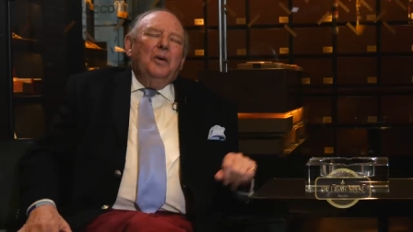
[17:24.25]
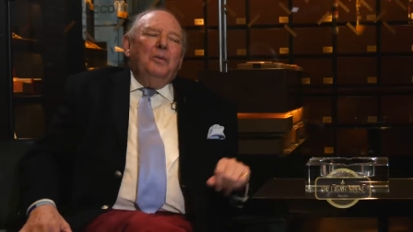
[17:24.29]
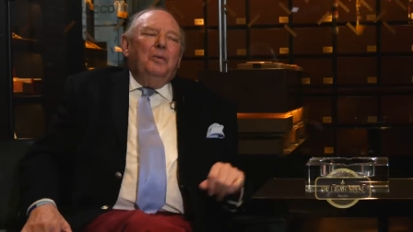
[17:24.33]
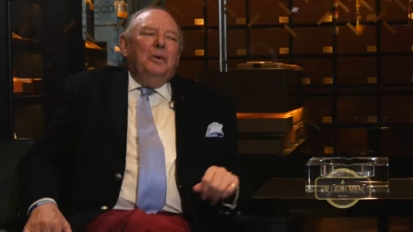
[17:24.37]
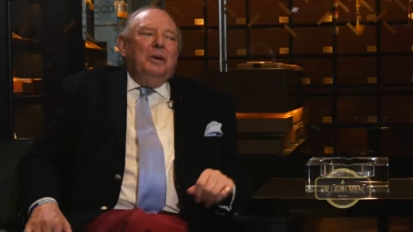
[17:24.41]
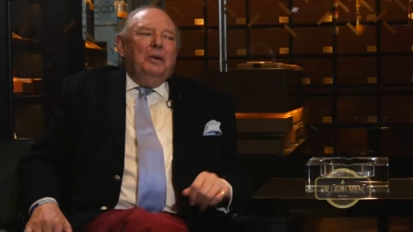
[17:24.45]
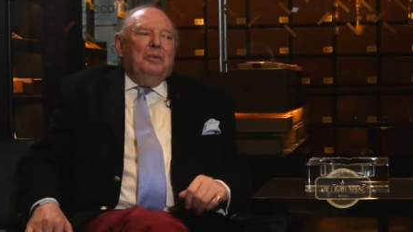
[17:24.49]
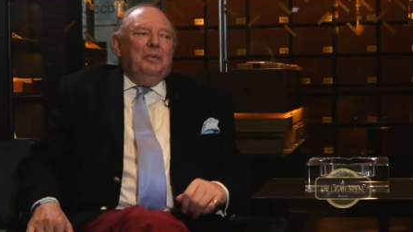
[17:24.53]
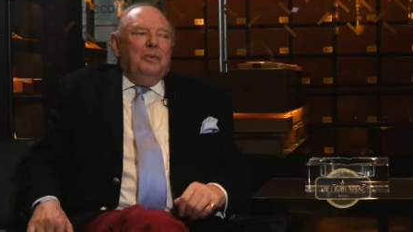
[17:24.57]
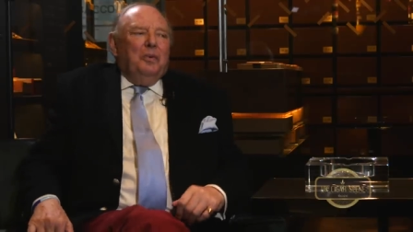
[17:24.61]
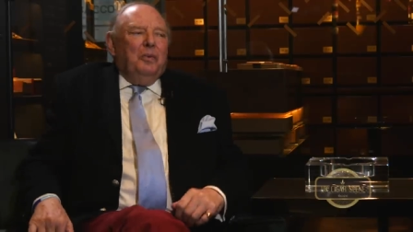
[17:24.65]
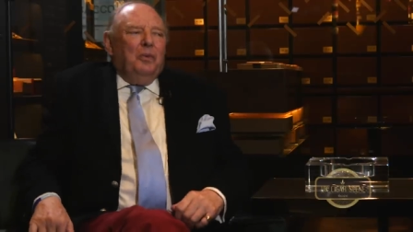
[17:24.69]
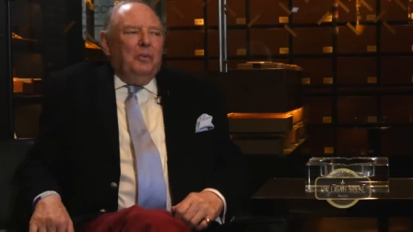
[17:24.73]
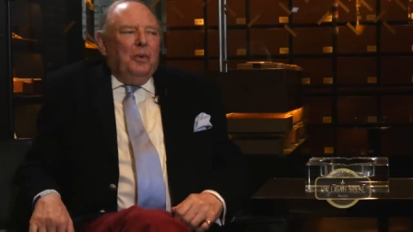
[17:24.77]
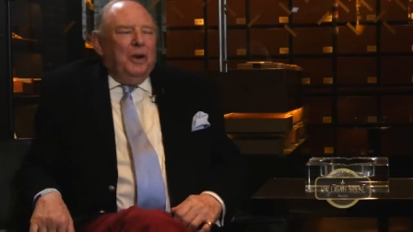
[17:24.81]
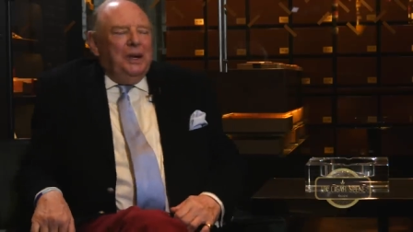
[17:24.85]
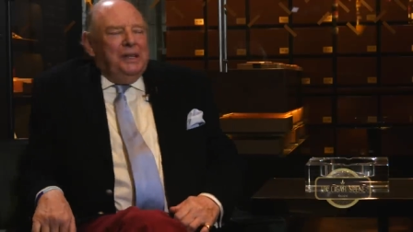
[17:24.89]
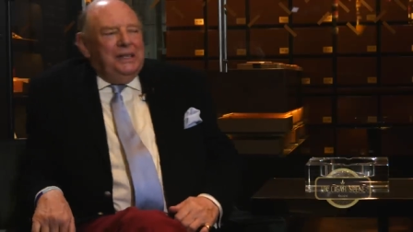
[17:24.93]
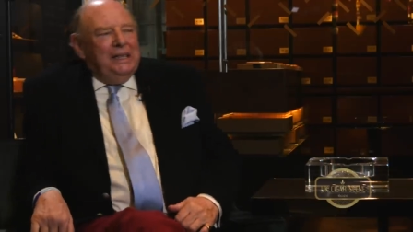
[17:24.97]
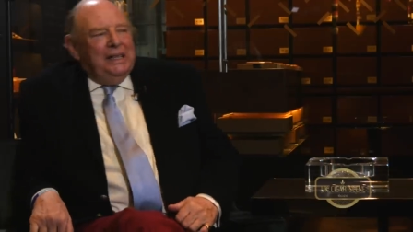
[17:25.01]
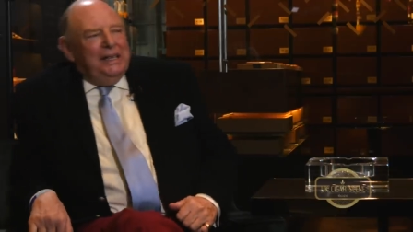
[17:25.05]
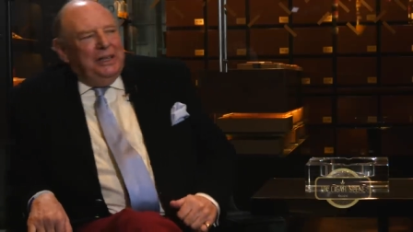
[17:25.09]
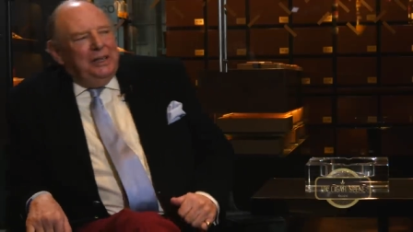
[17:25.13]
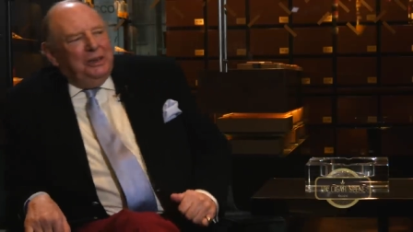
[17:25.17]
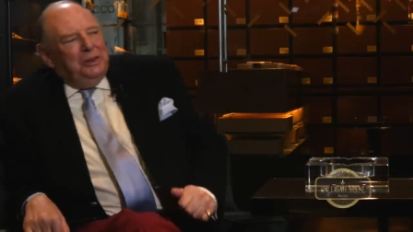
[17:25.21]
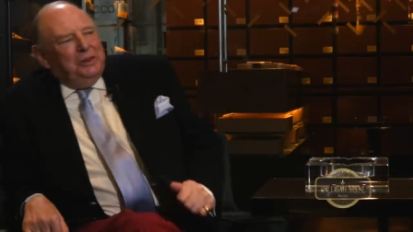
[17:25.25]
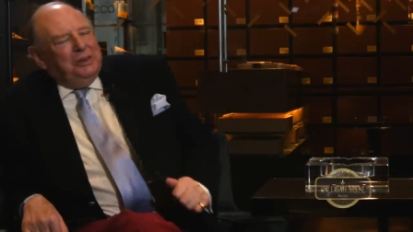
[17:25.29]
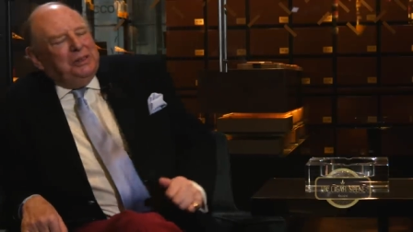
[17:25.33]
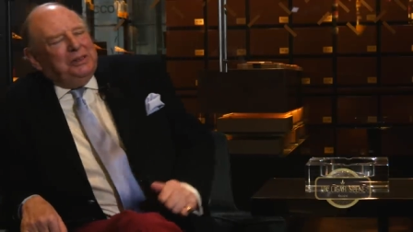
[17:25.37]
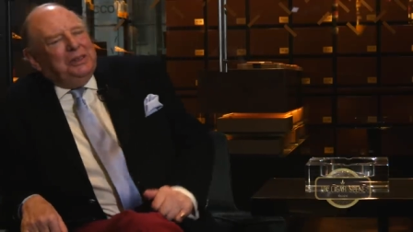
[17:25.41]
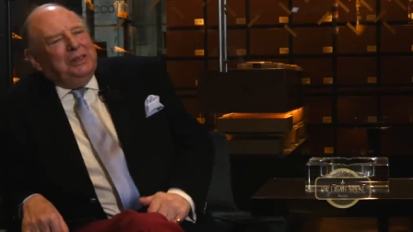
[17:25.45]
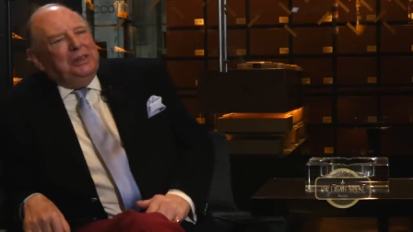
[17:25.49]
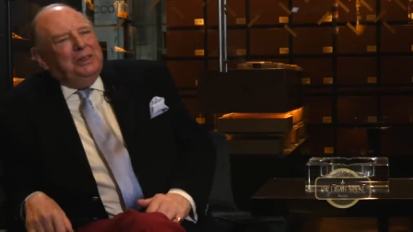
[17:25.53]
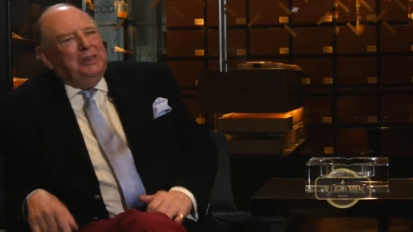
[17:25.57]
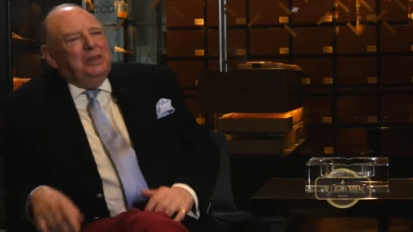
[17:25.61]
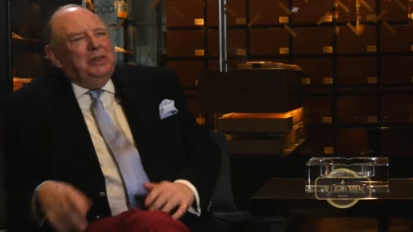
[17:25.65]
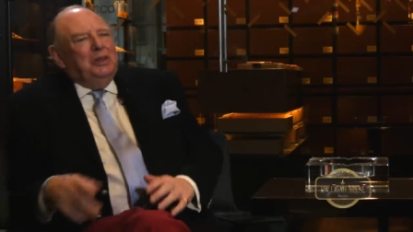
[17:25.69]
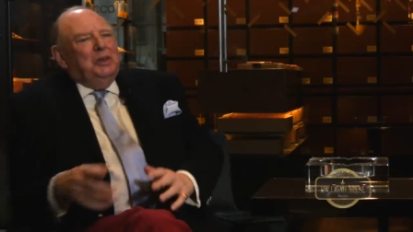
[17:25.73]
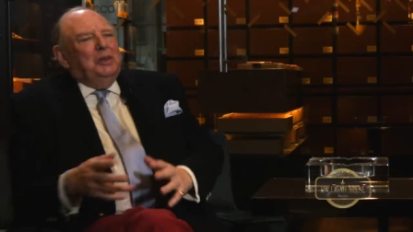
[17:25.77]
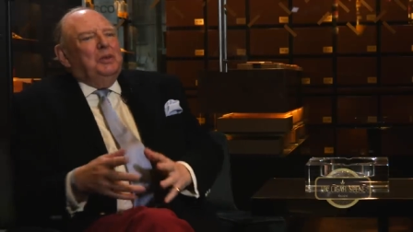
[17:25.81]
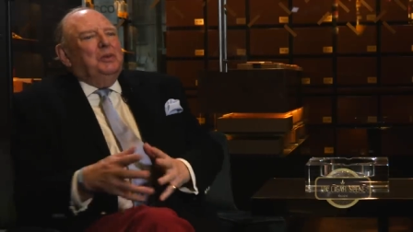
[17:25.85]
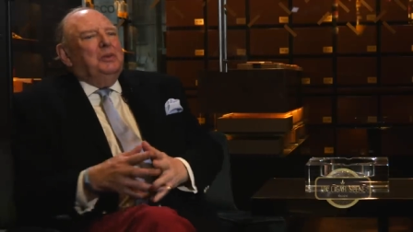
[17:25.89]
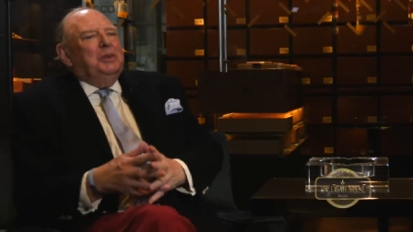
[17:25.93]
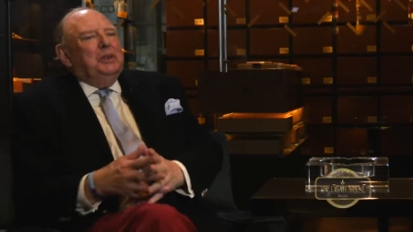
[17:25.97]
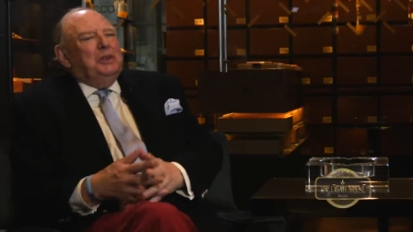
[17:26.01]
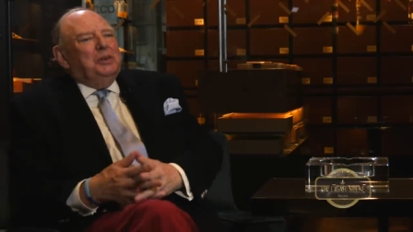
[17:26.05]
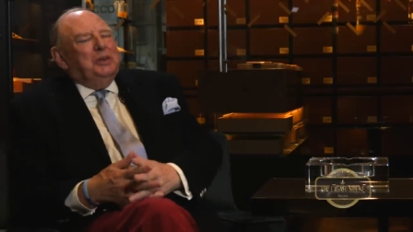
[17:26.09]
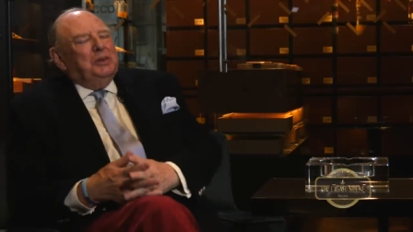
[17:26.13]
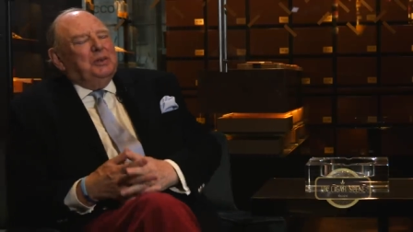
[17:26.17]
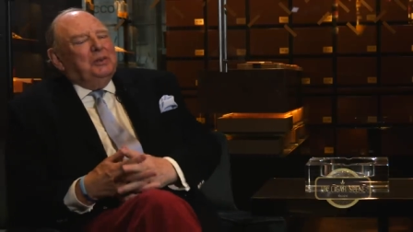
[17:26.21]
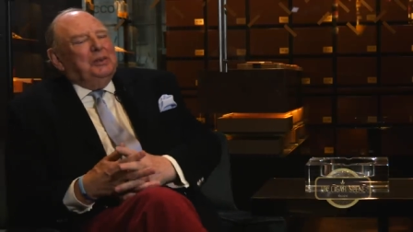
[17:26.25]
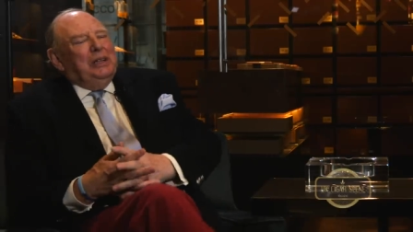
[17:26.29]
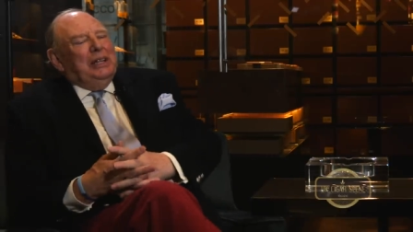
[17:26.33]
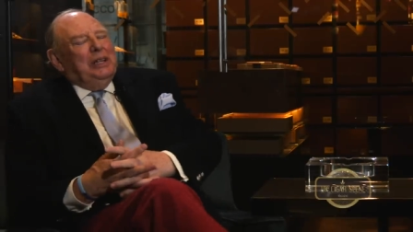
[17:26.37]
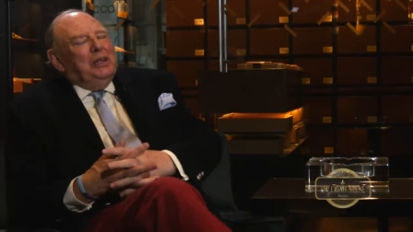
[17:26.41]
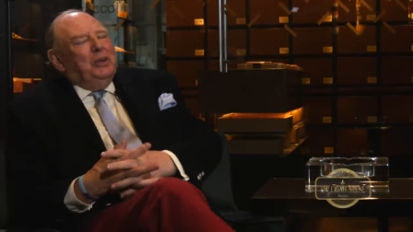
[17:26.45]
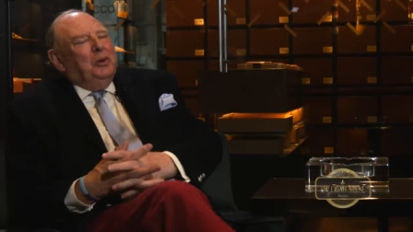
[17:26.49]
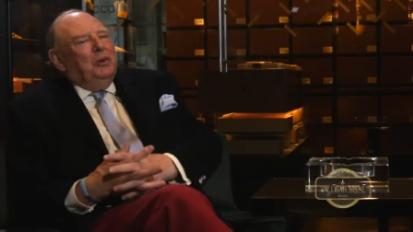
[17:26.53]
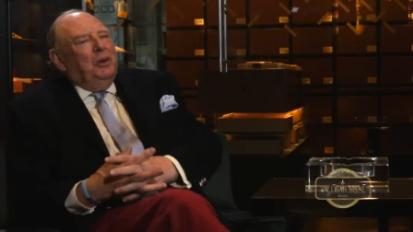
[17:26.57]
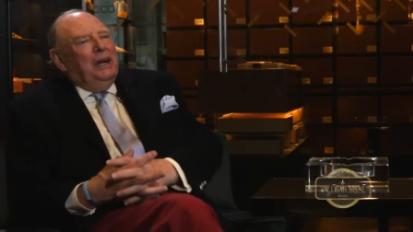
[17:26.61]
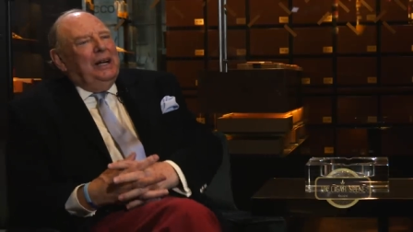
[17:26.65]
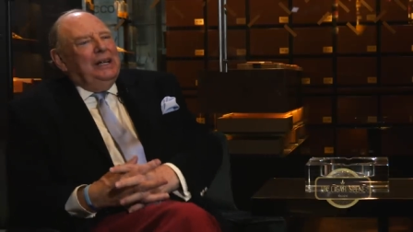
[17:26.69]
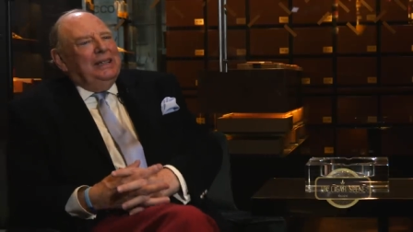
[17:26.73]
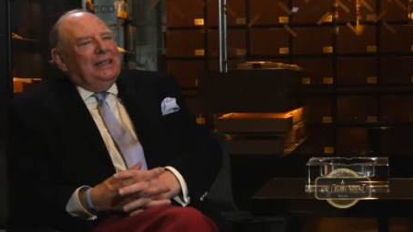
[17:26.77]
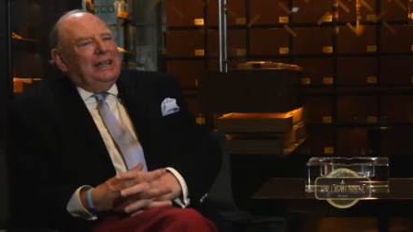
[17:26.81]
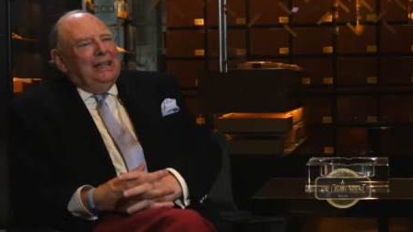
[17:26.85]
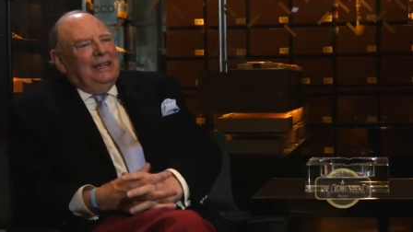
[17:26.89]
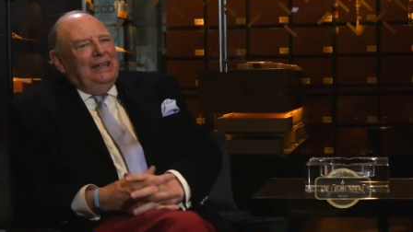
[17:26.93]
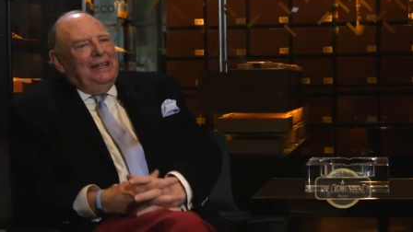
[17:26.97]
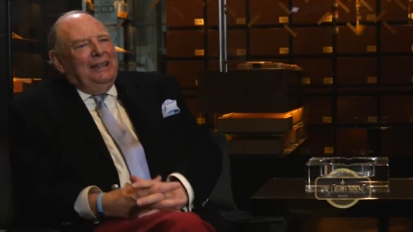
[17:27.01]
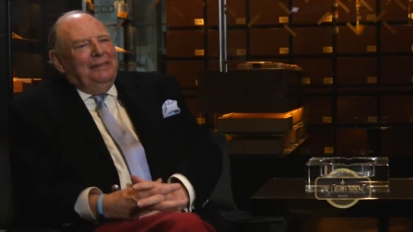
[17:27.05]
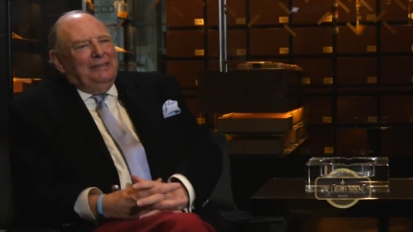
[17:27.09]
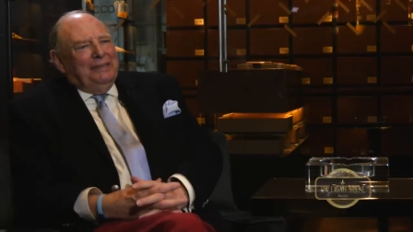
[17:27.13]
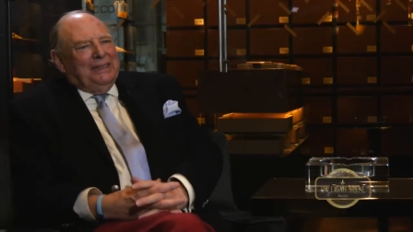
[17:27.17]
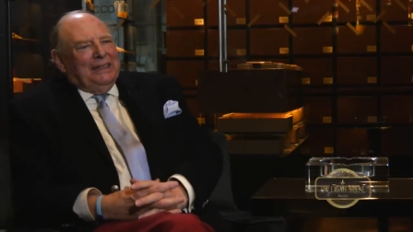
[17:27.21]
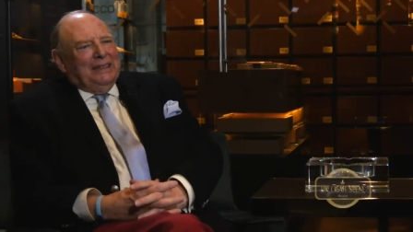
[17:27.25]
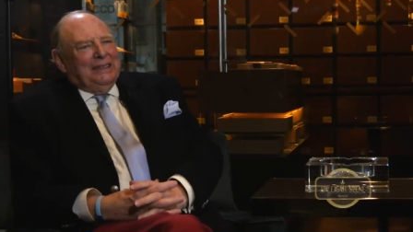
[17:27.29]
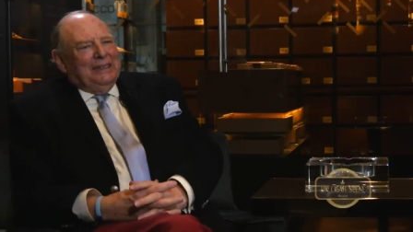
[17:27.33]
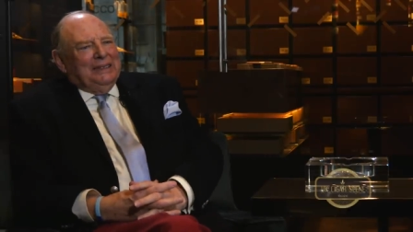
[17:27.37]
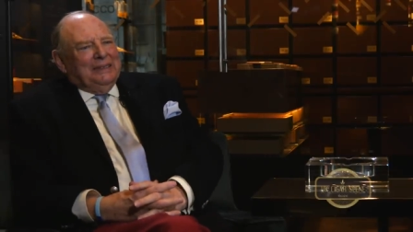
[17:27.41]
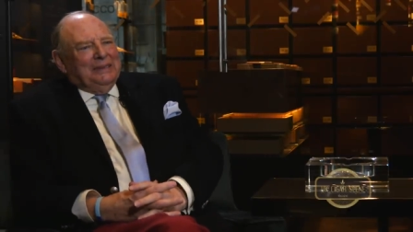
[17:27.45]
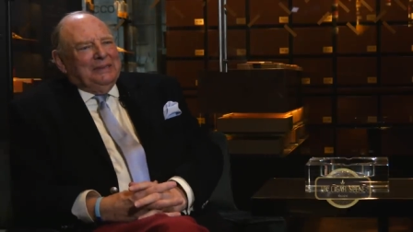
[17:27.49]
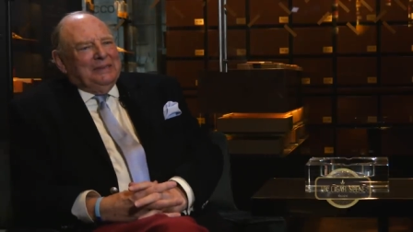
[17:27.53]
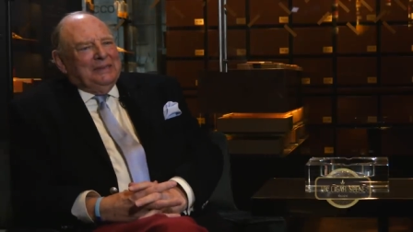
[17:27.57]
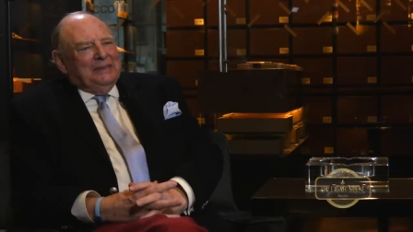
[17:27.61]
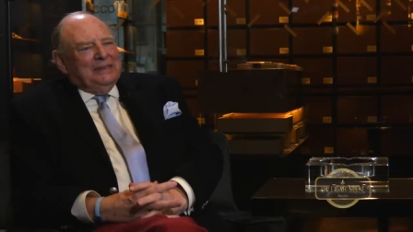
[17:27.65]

Well, what he used to do, which was really quite clever,